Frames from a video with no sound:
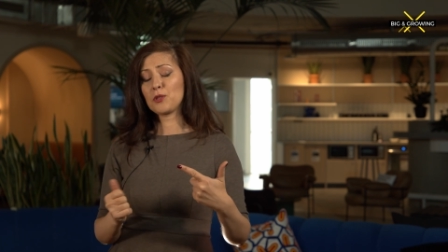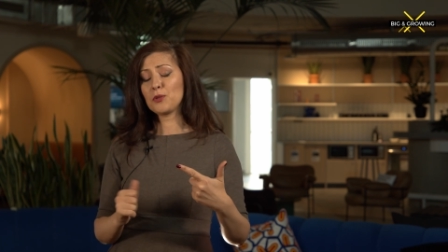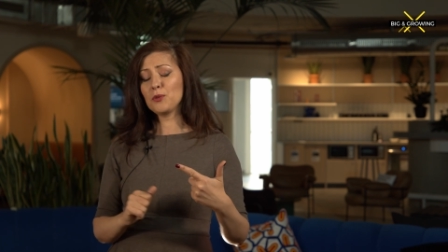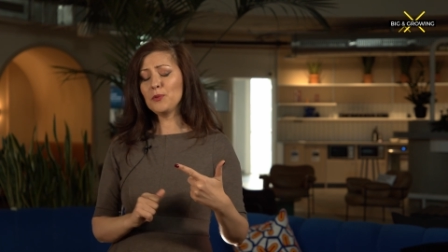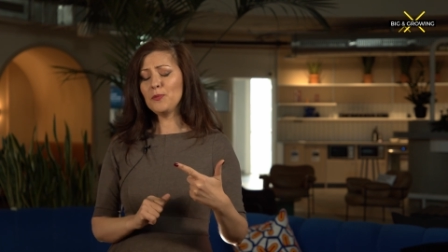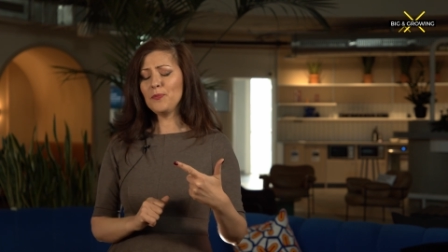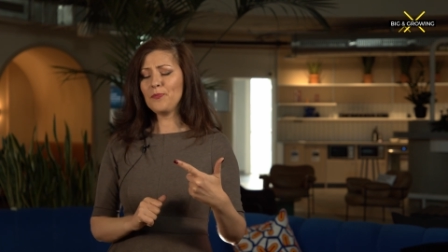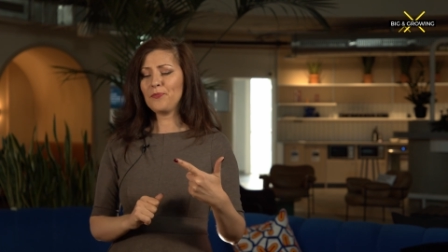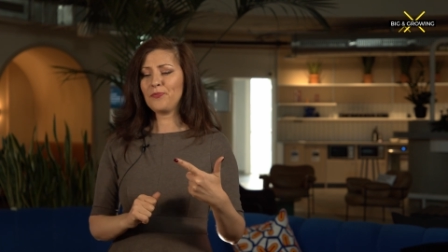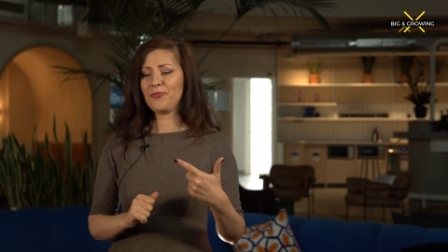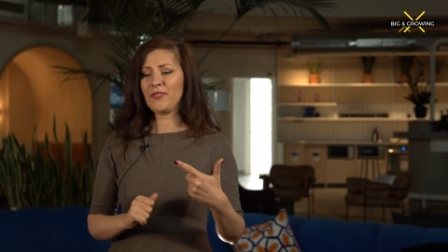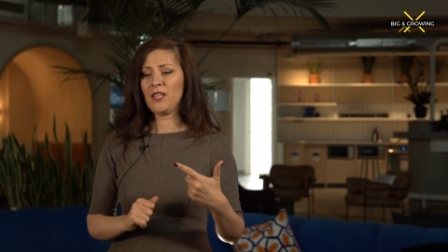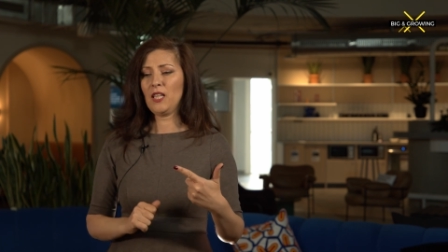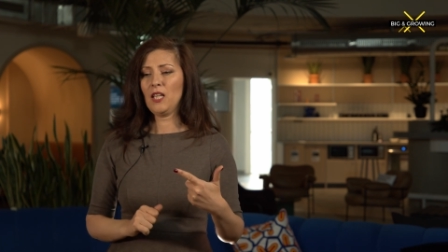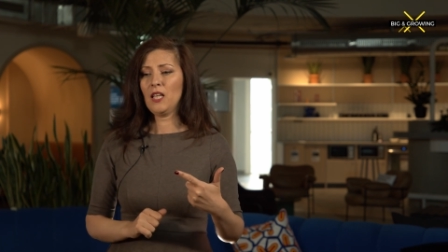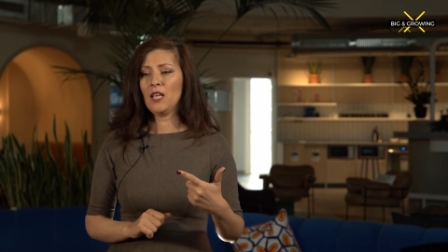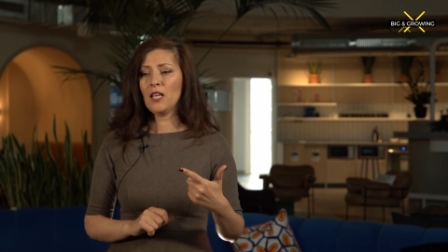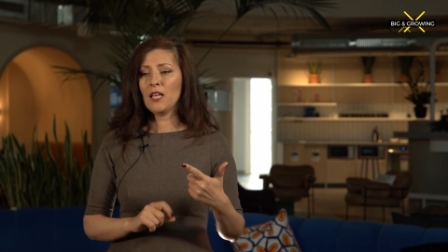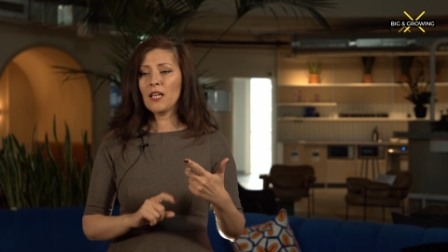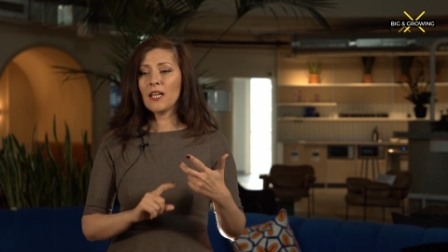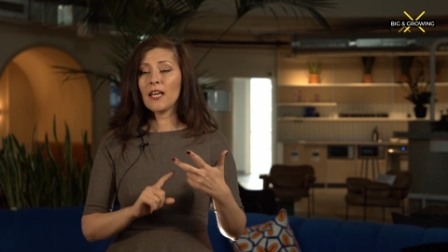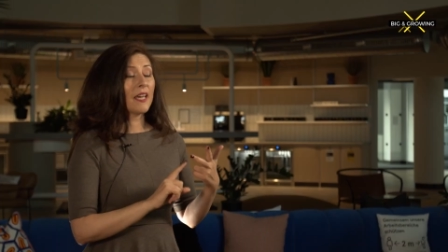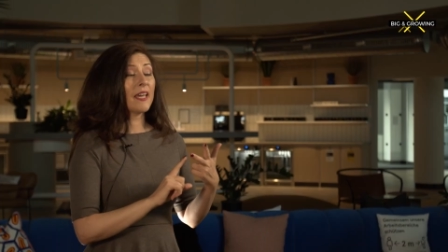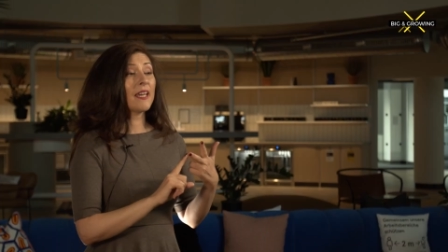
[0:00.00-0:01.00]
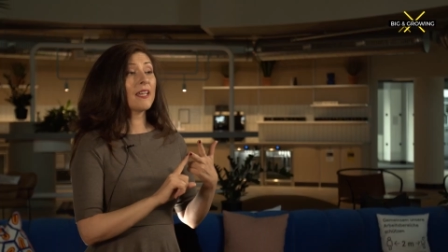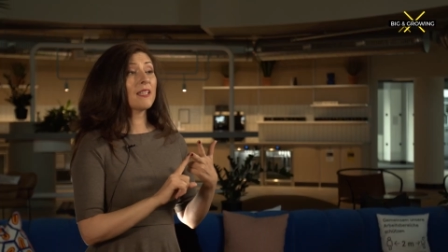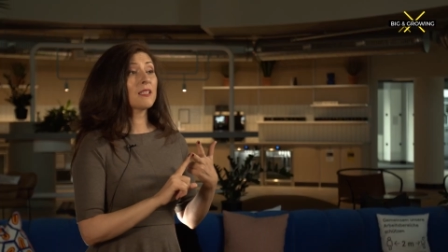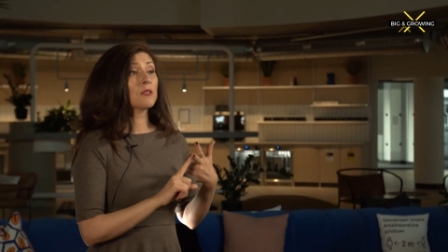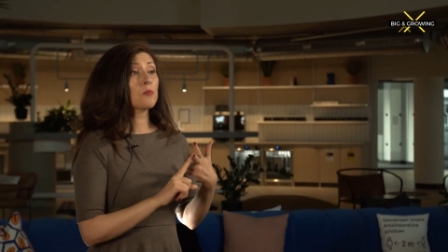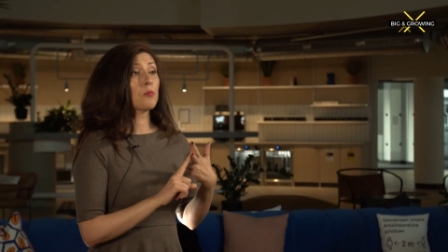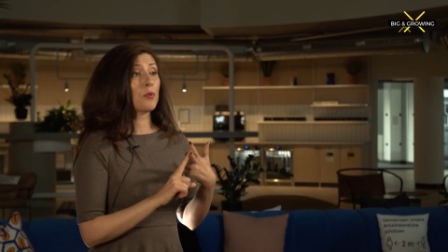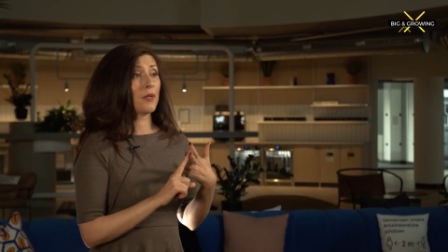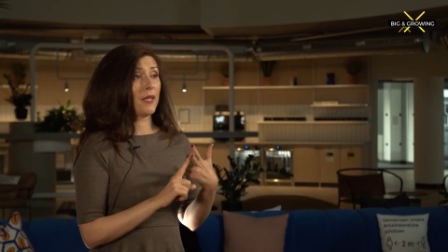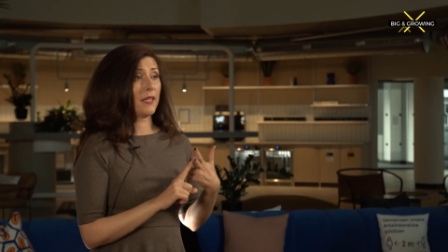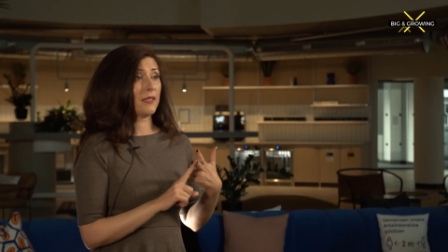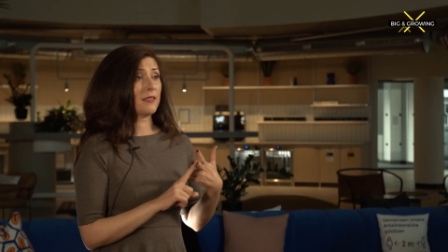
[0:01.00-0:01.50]
you
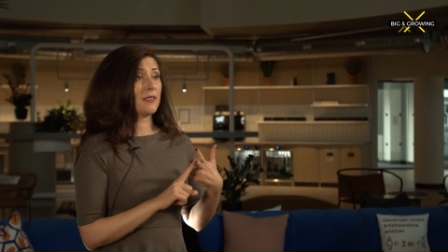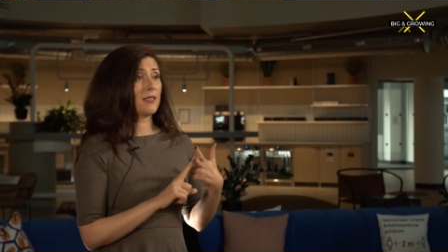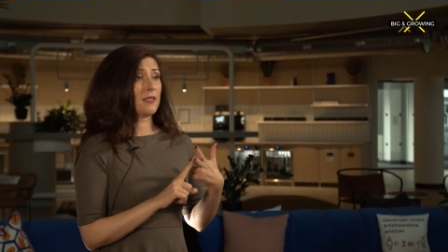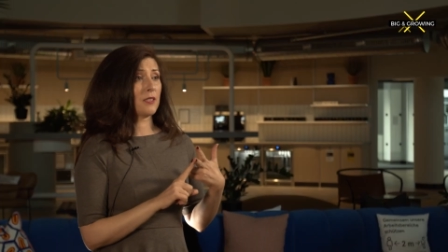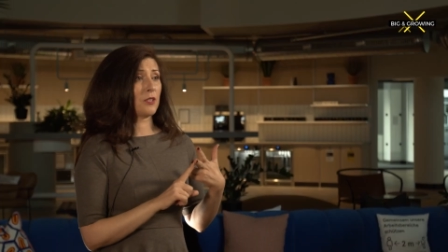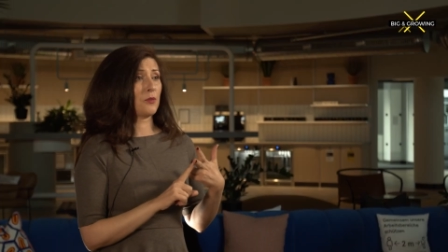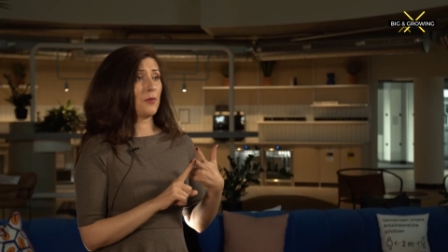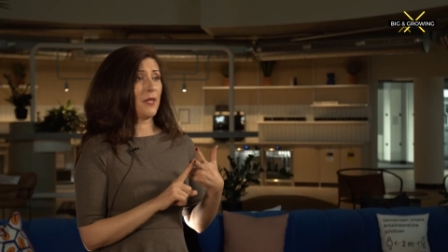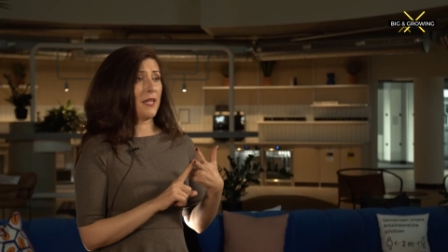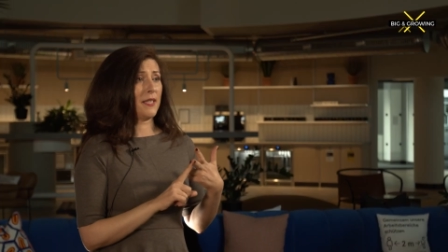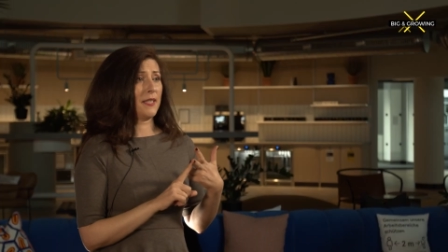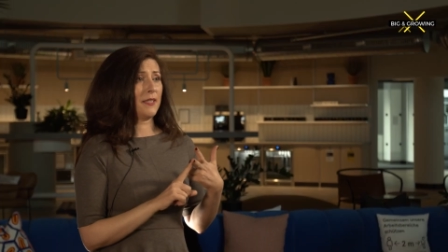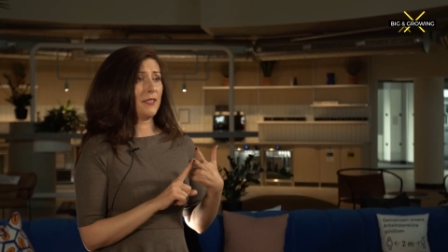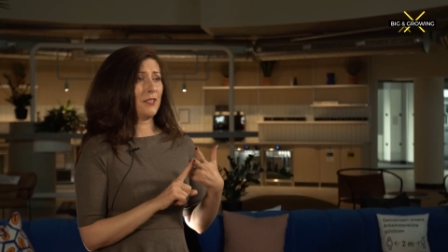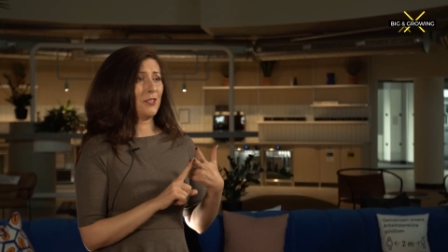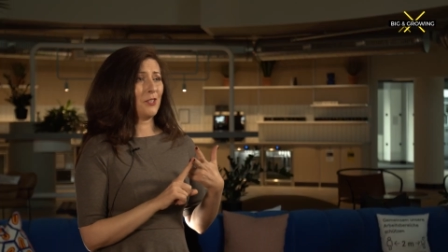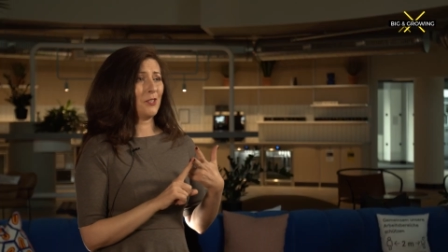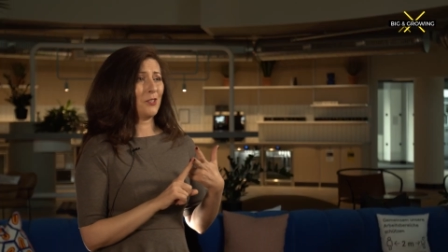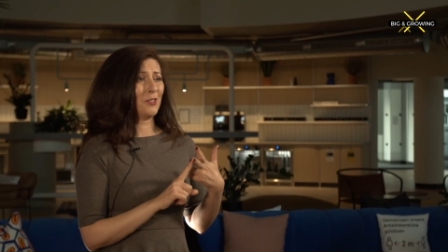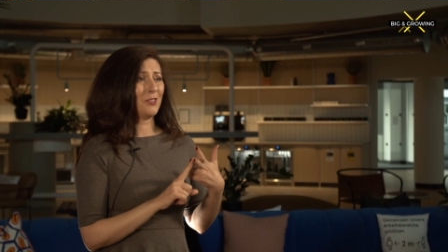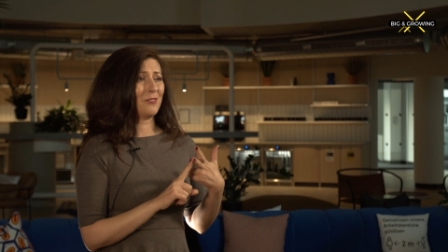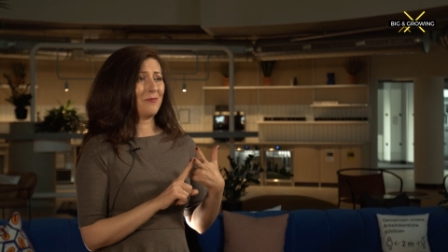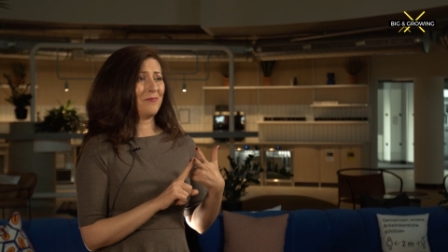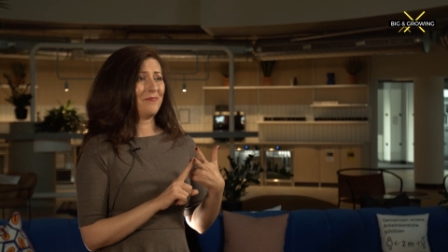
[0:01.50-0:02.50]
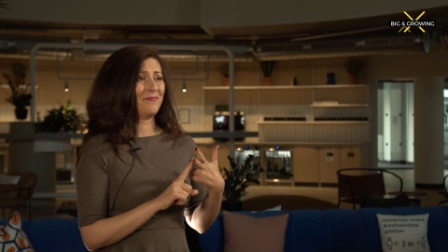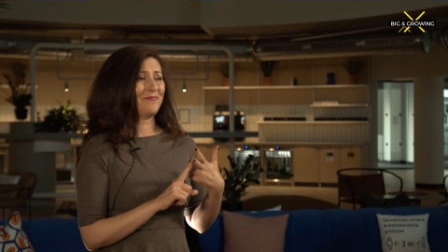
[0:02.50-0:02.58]
and practice gratitude.